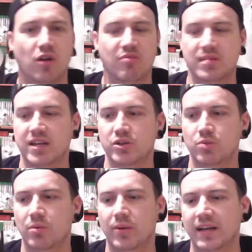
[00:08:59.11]
potential,
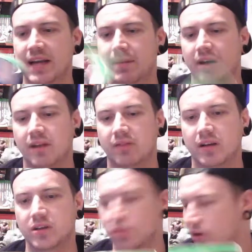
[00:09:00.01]
but when it came out I didn't
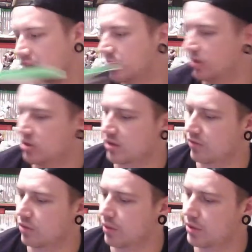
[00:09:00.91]
really enjoy it as much as I
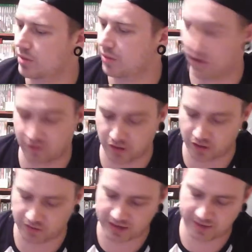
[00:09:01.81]
thought I would, but I've got it
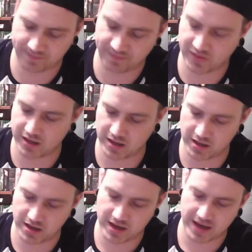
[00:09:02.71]
already.
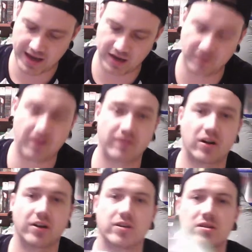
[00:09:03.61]
Halo 5 Guardians,